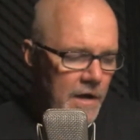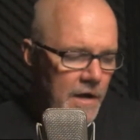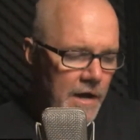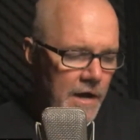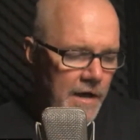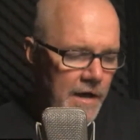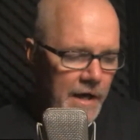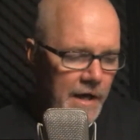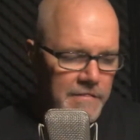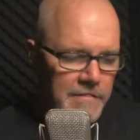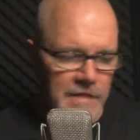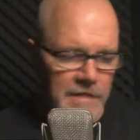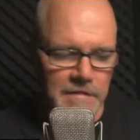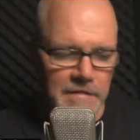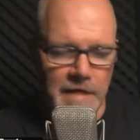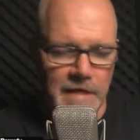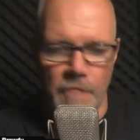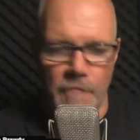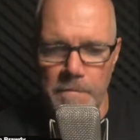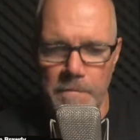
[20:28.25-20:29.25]
I
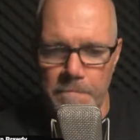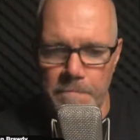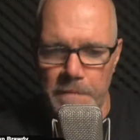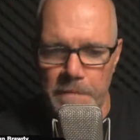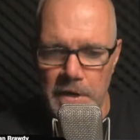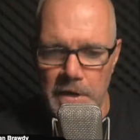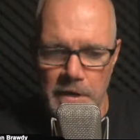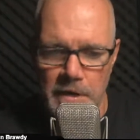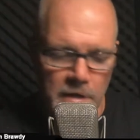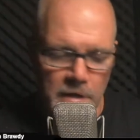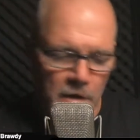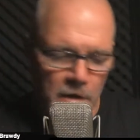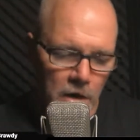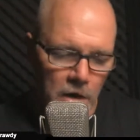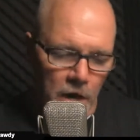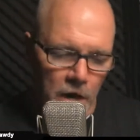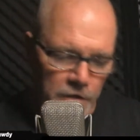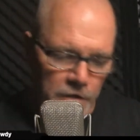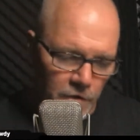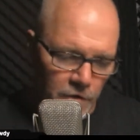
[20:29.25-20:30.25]
think that would be
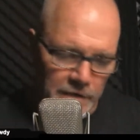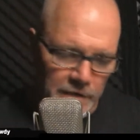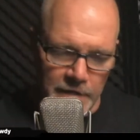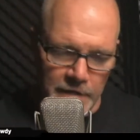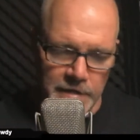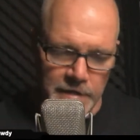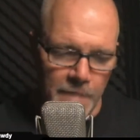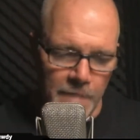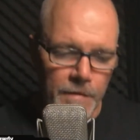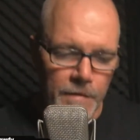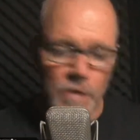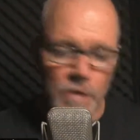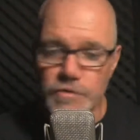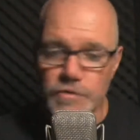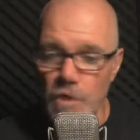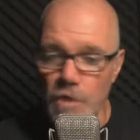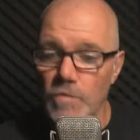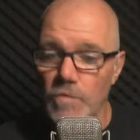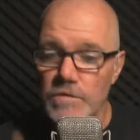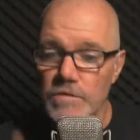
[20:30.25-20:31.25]
a great idea.
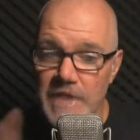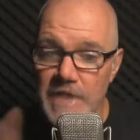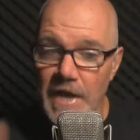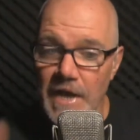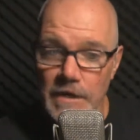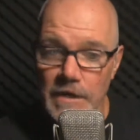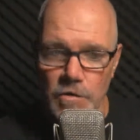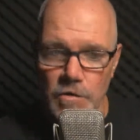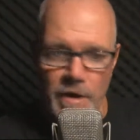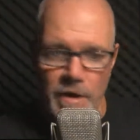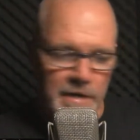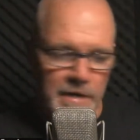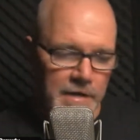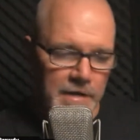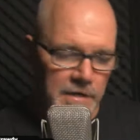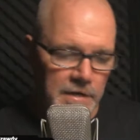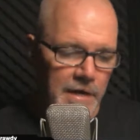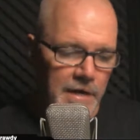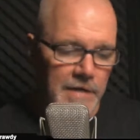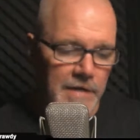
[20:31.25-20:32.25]
So, second great
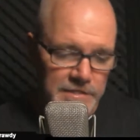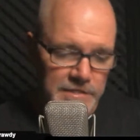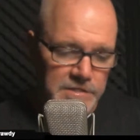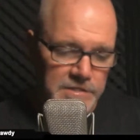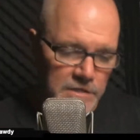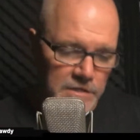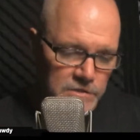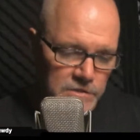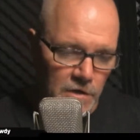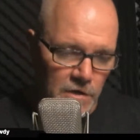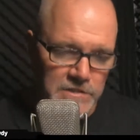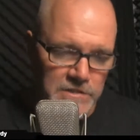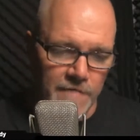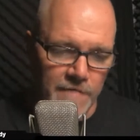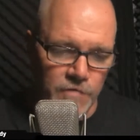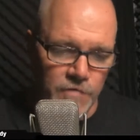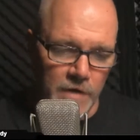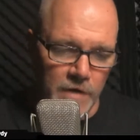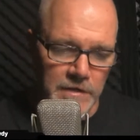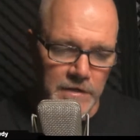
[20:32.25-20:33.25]
idea, at least as
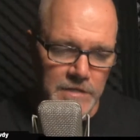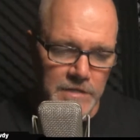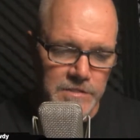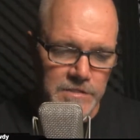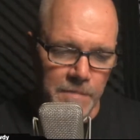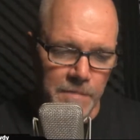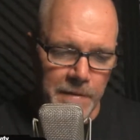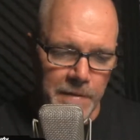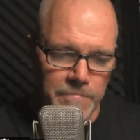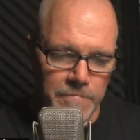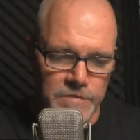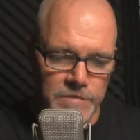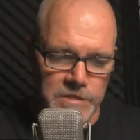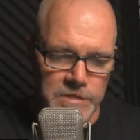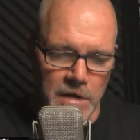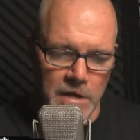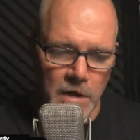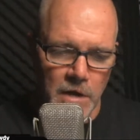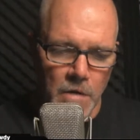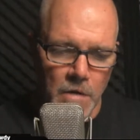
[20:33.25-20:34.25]
I've thought it, is that people will
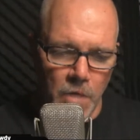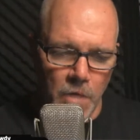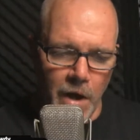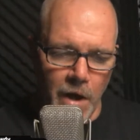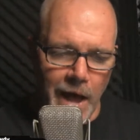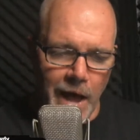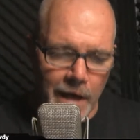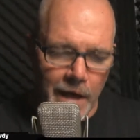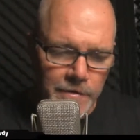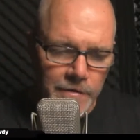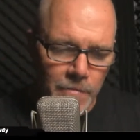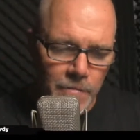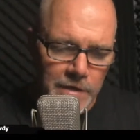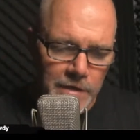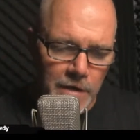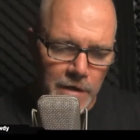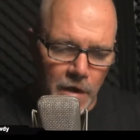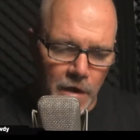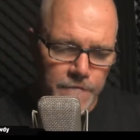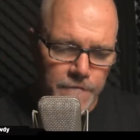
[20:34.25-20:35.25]
say, well, how do
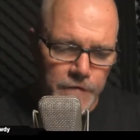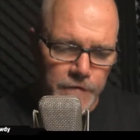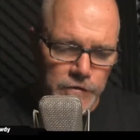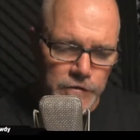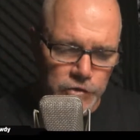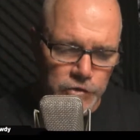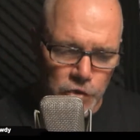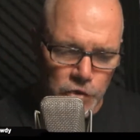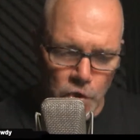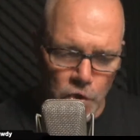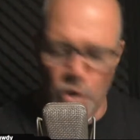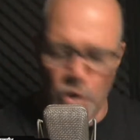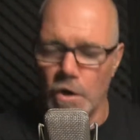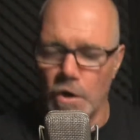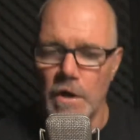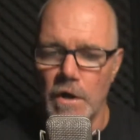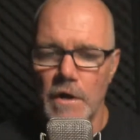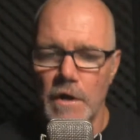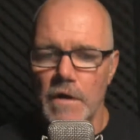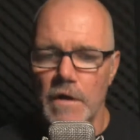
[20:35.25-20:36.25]
we know for
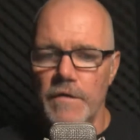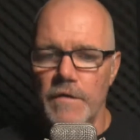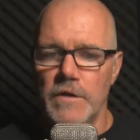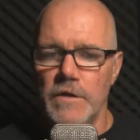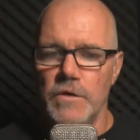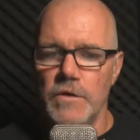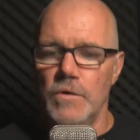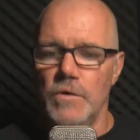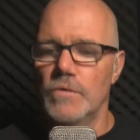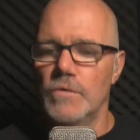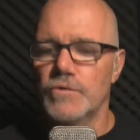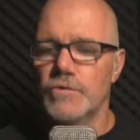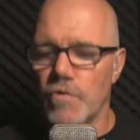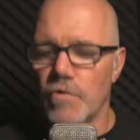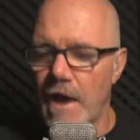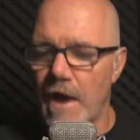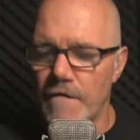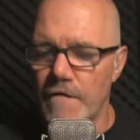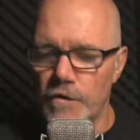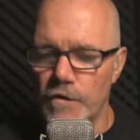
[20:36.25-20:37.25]
sure that you
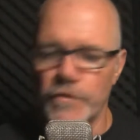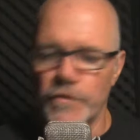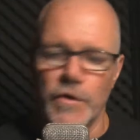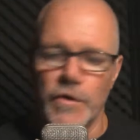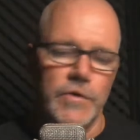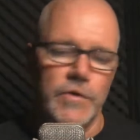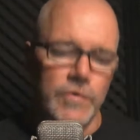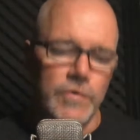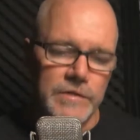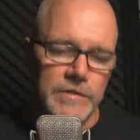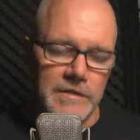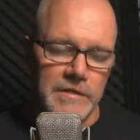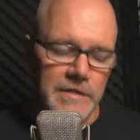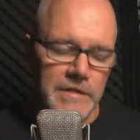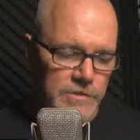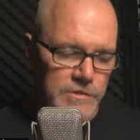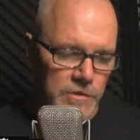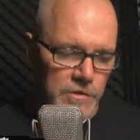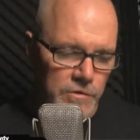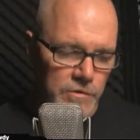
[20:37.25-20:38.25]
traveled or you did
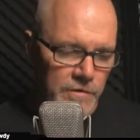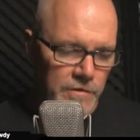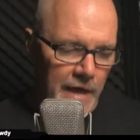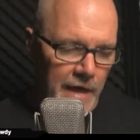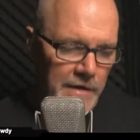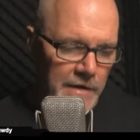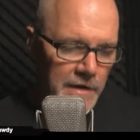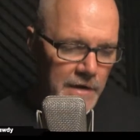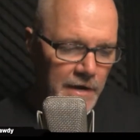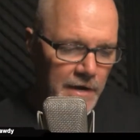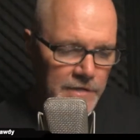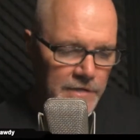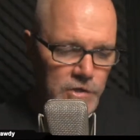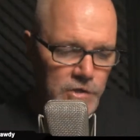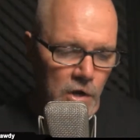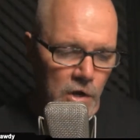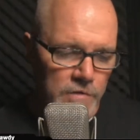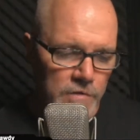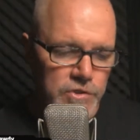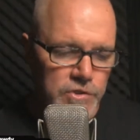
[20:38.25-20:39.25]
this or you do that? It's
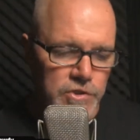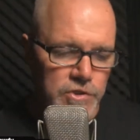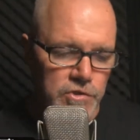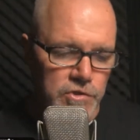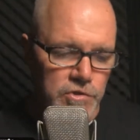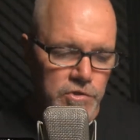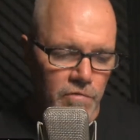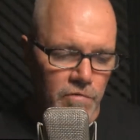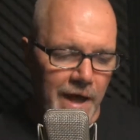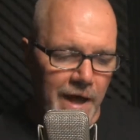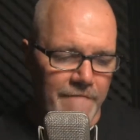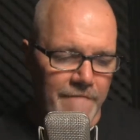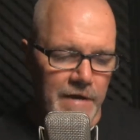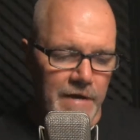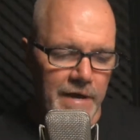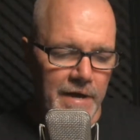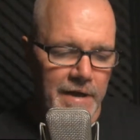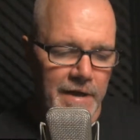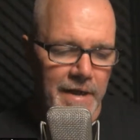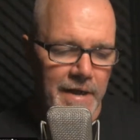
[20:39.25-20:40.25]
called
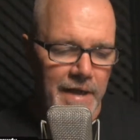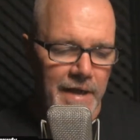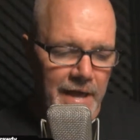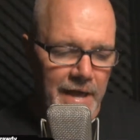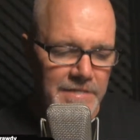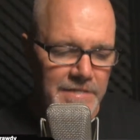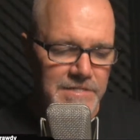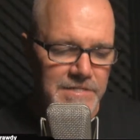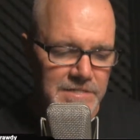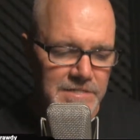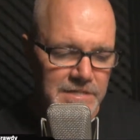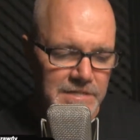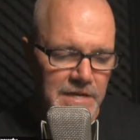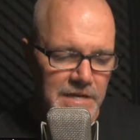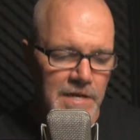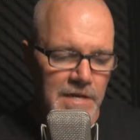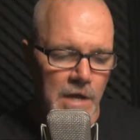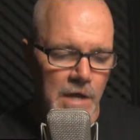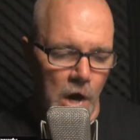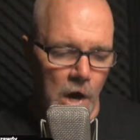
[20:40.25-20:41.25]
Strava,
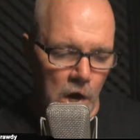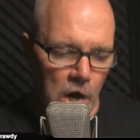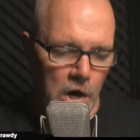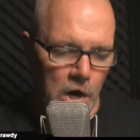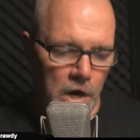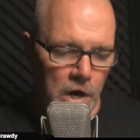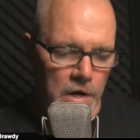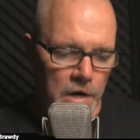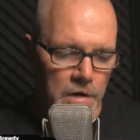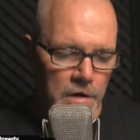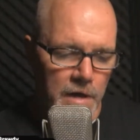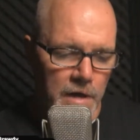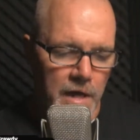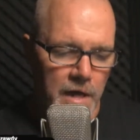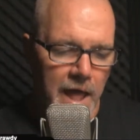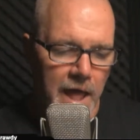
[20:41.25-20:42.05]
Strava.